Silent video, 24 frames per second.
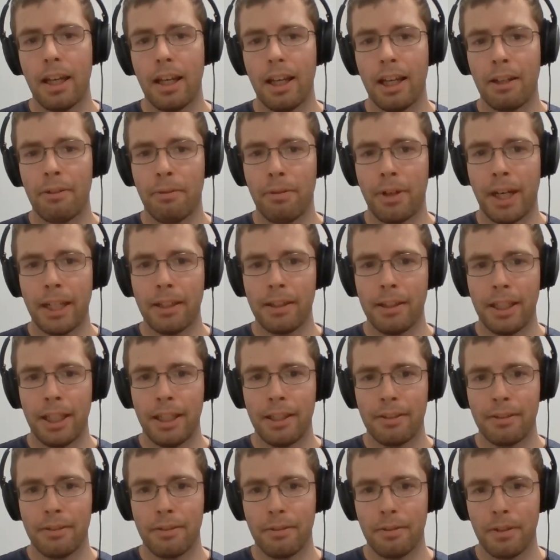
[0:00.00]
And
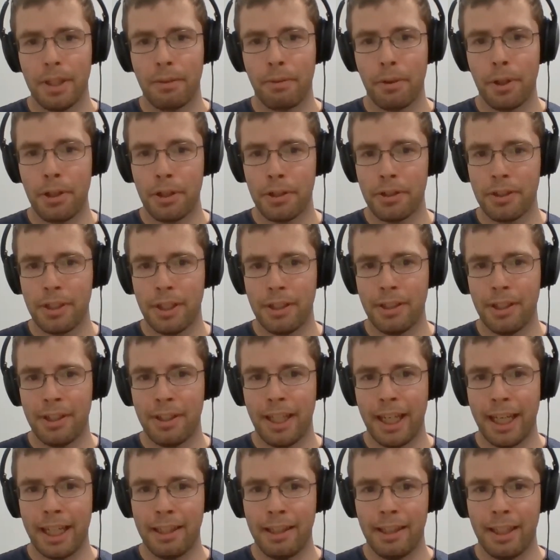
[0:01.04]
finally, if we're interested in
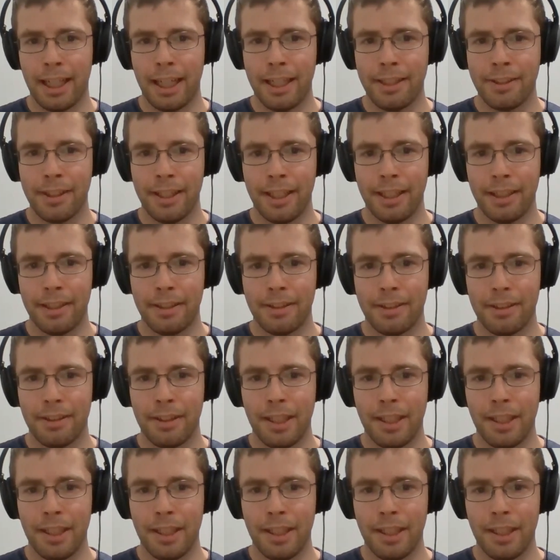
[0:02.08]
analyzing